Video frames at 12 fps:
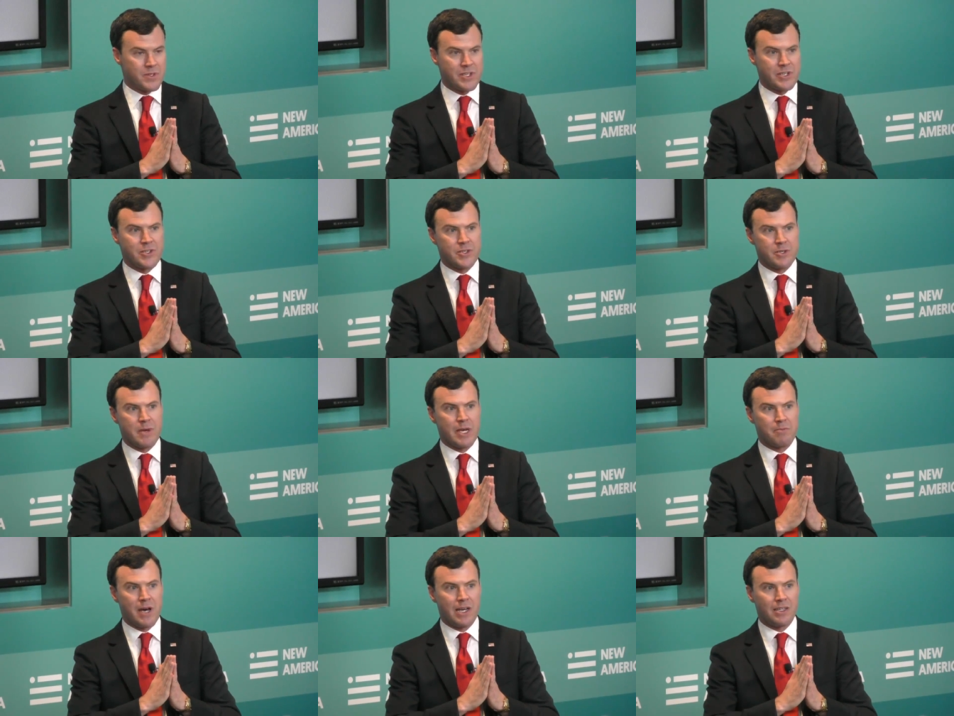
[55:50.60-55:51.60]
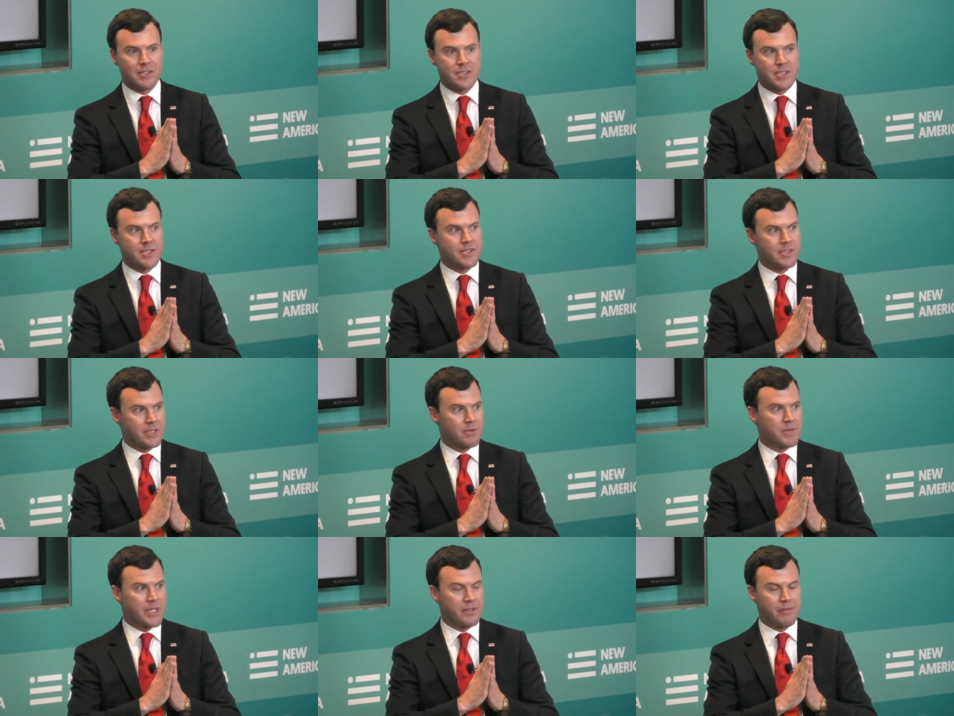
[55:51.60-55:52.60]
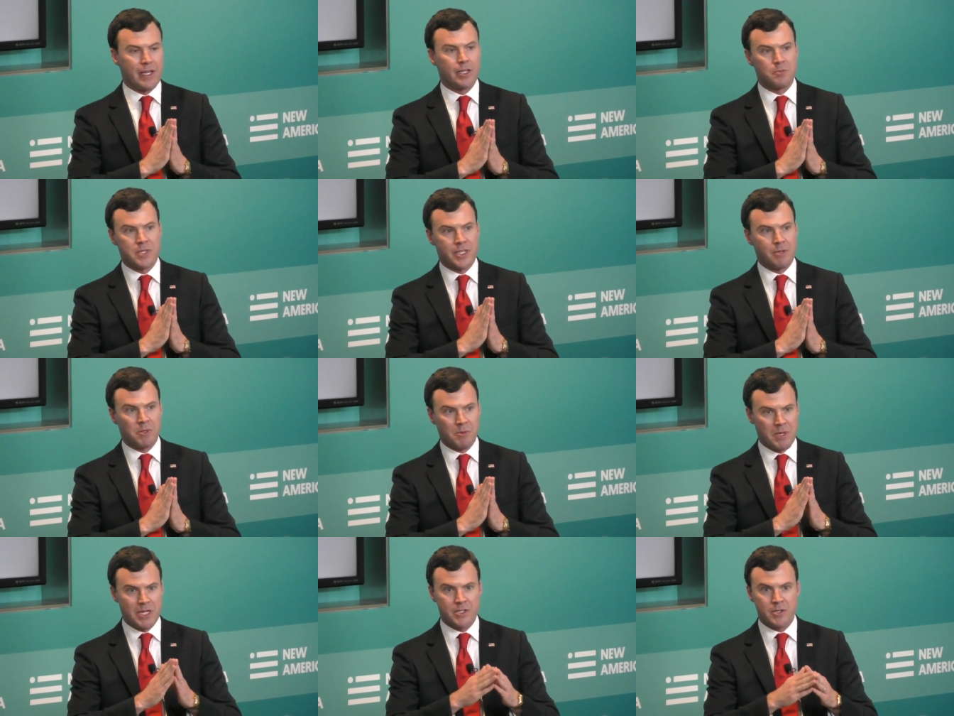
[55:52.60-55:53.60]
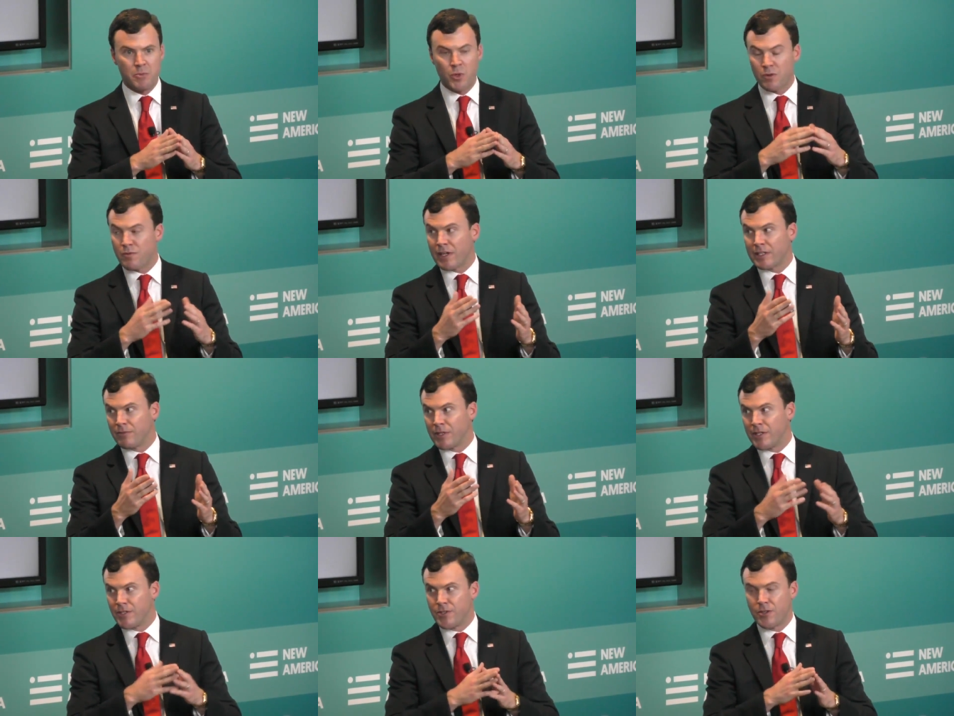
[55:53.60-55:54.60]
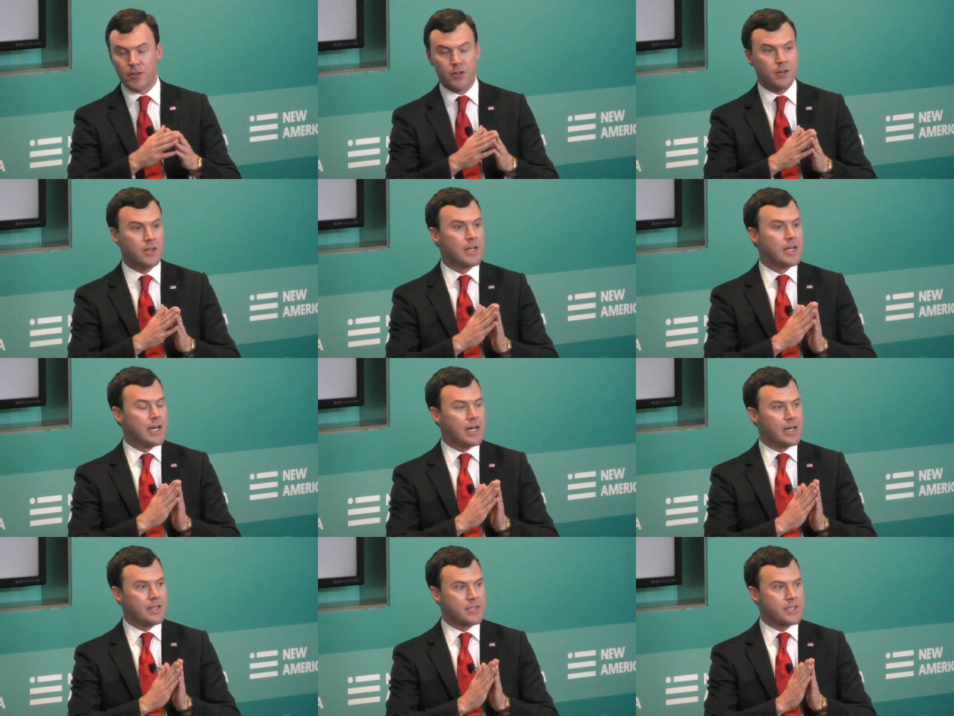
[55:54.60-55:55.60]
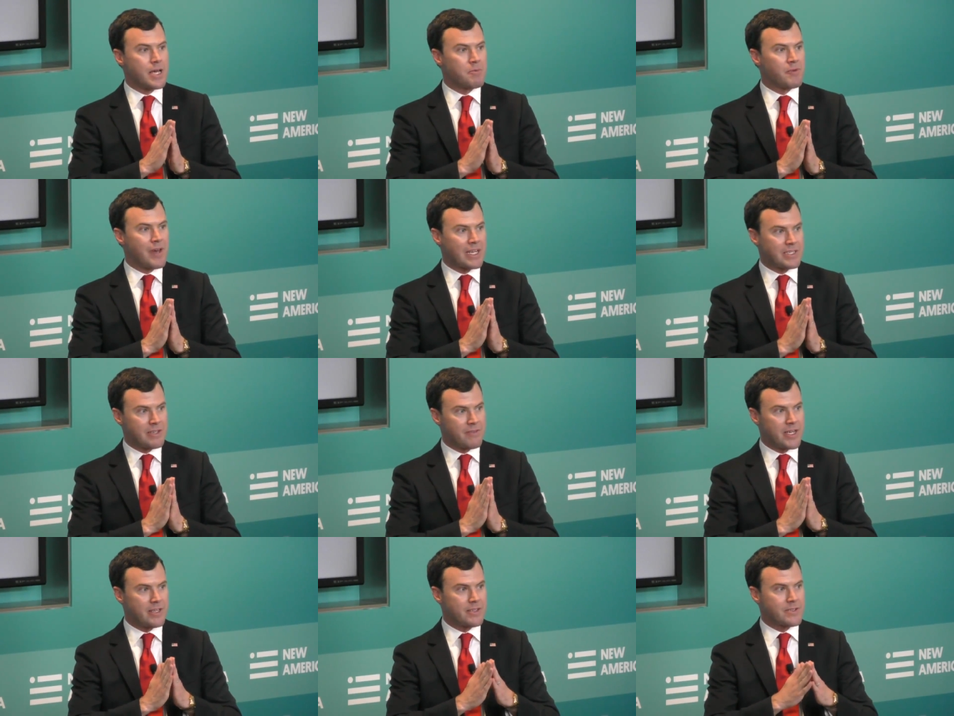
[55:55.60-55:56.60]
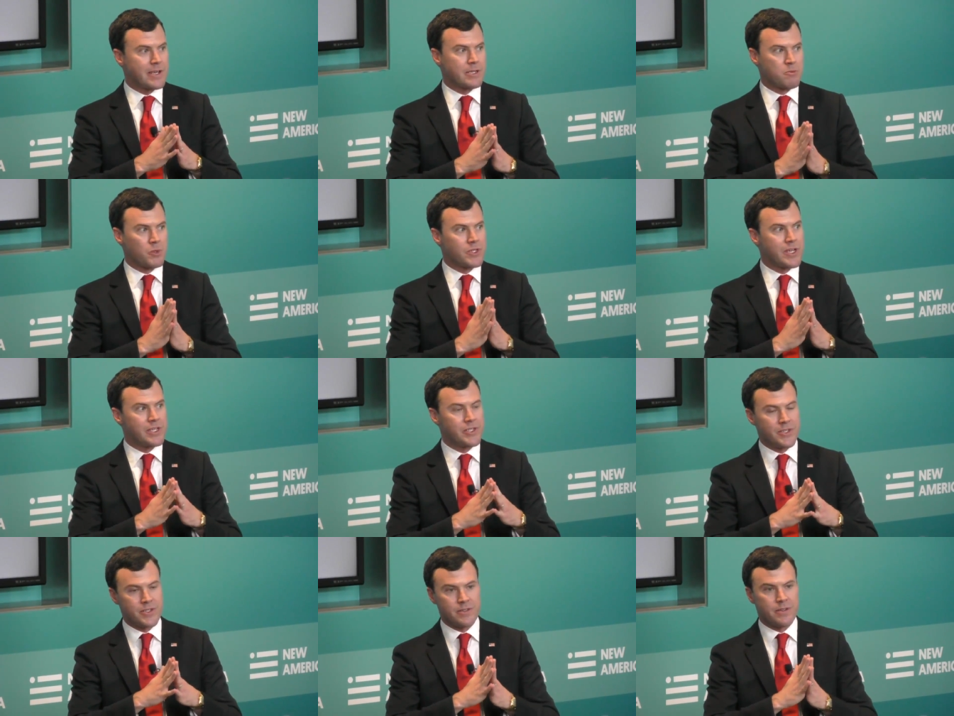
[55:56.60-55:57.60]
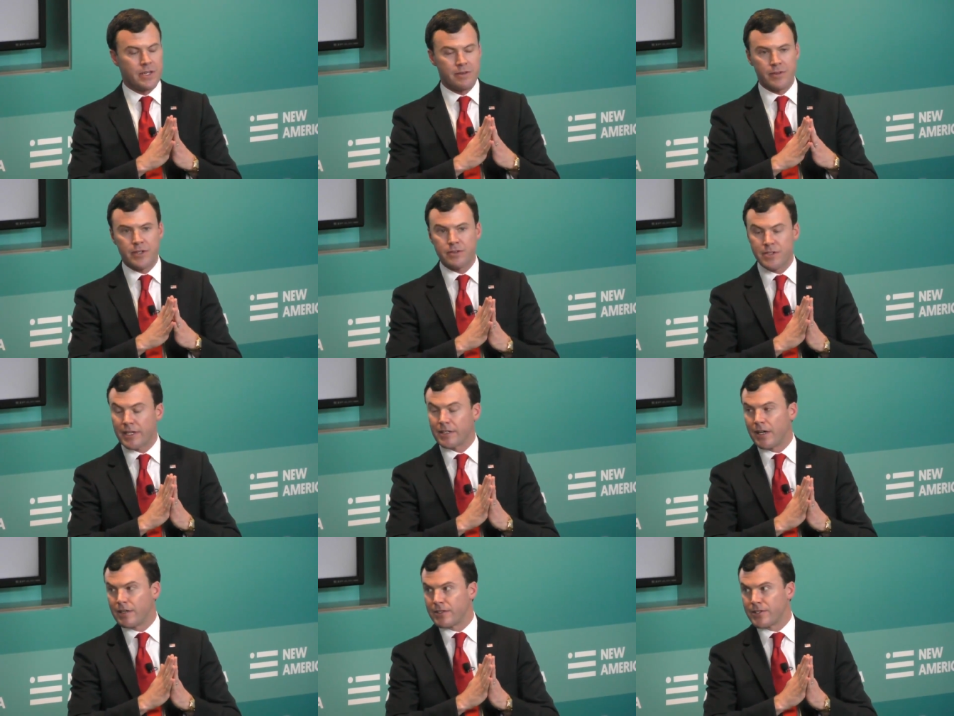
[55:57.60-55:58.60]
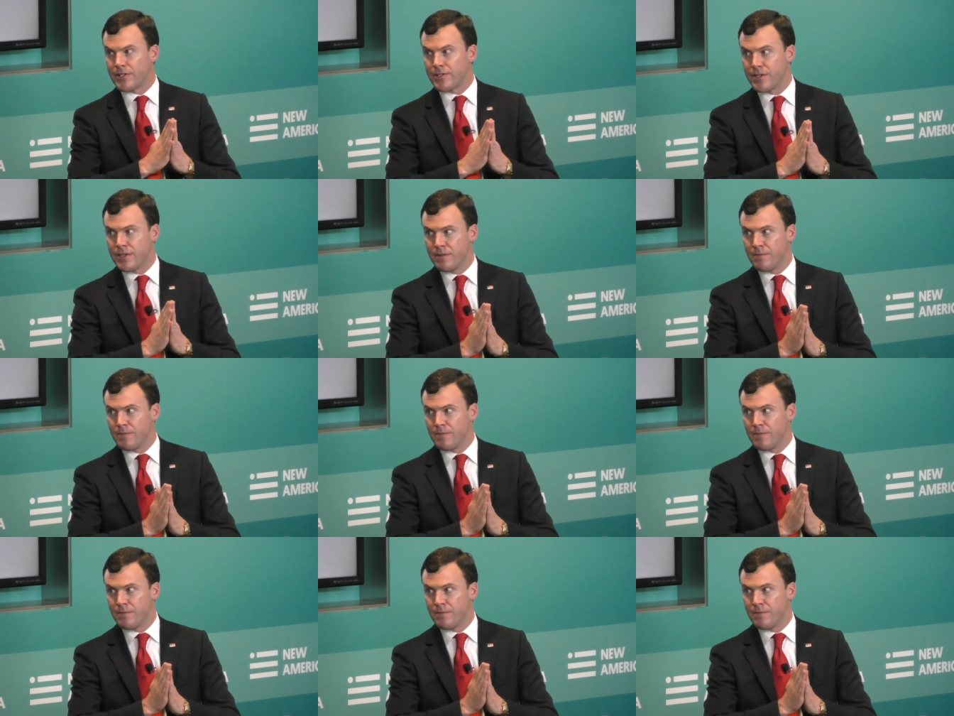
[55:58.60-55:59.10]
decisions about policies that could be developed and implemented to more effectively deter uh, this type of activity, this exploitation of their technologies.